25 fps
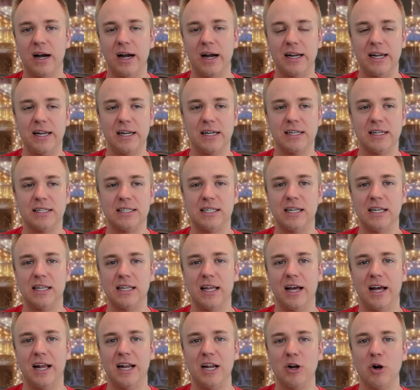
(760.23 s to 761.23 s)
I need to see
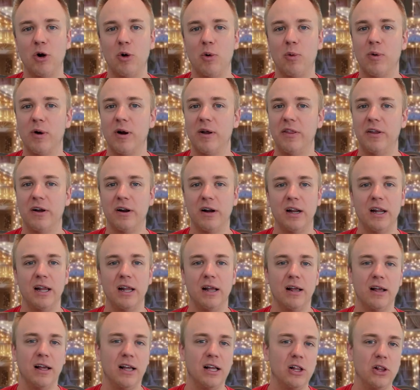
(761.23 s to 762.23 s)
that, they're going
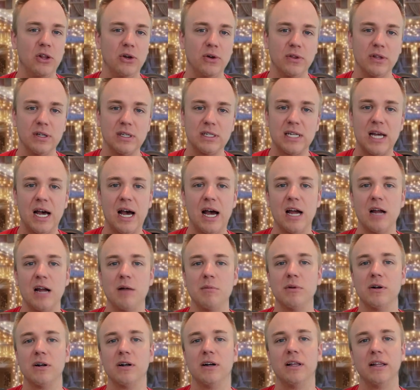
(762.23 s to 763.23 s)
to include the
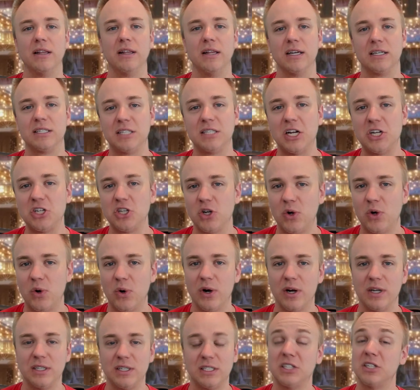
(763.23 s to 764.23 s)
timer and then the extension
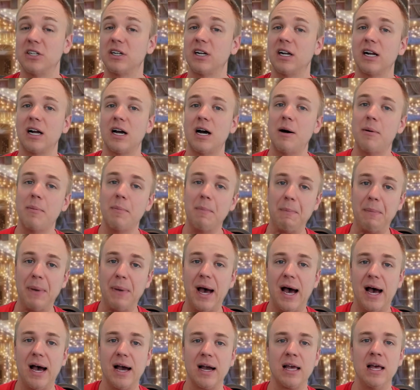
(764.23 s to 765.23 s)
cords, and they're going to come
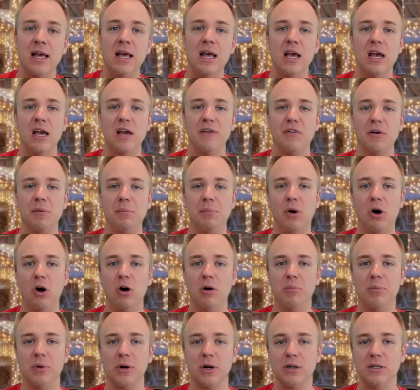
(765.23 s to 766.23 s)
back if a
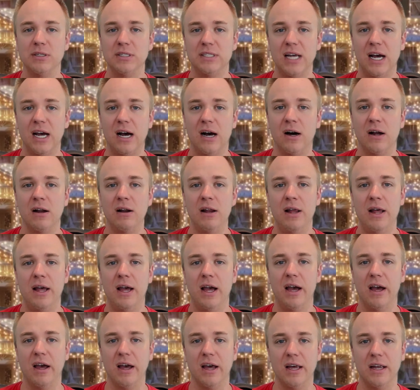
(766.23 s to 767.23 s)
bulb burns out.
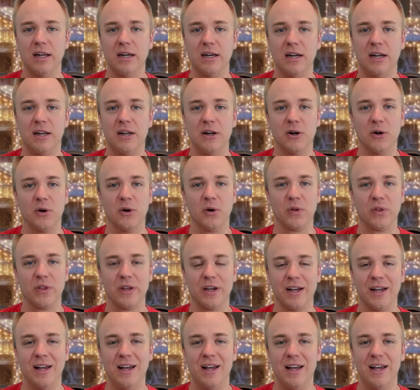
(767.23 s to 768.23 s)
And,
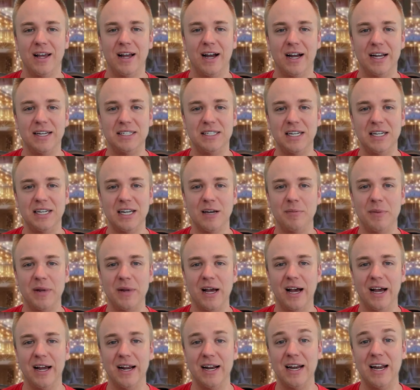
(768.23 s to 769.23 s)
the idea
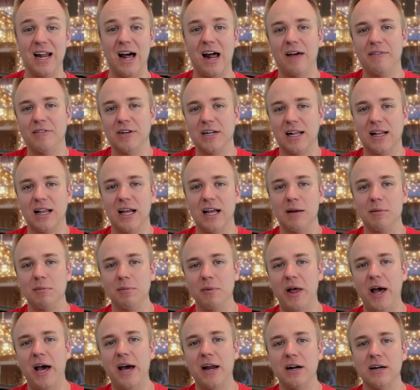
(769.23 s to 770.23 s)
behind not having to
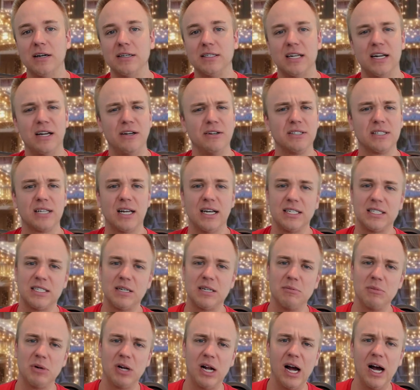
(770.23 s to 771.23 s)
climb ladders and how it's
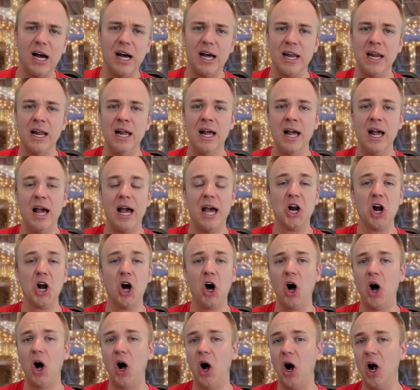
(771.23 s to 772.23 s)
custom cut and
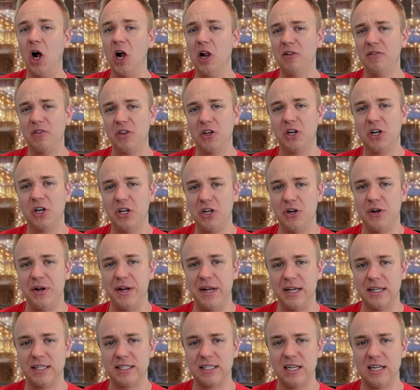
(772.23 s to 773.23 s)
all of the good,
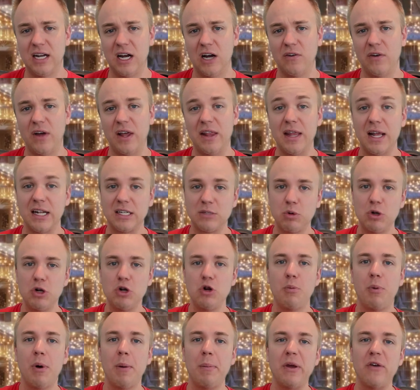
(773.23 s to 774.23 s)
unique stuff. And that's what
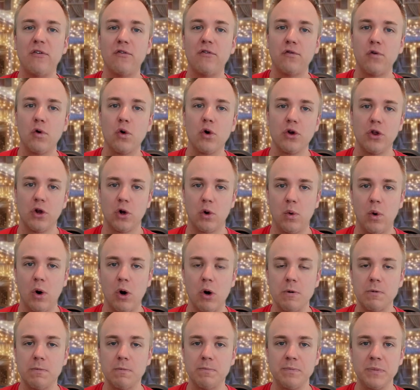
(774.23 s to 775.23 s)
you put before the
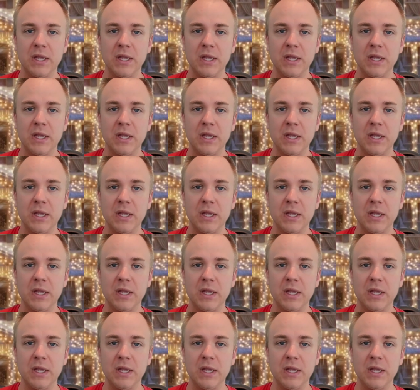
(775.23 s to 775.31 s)
quote